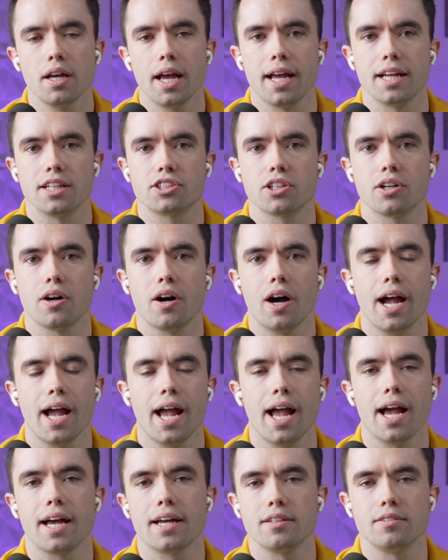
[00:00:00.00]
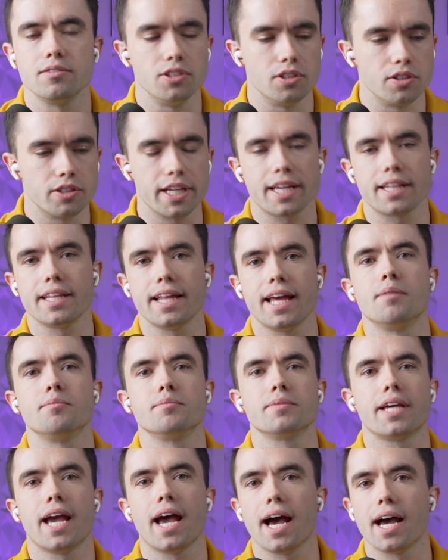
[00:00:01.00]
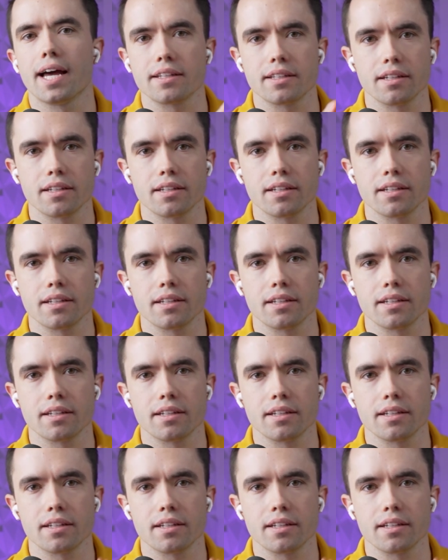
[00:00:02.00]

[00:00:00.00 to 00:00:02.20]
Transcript: And so I had, taken the MCAT,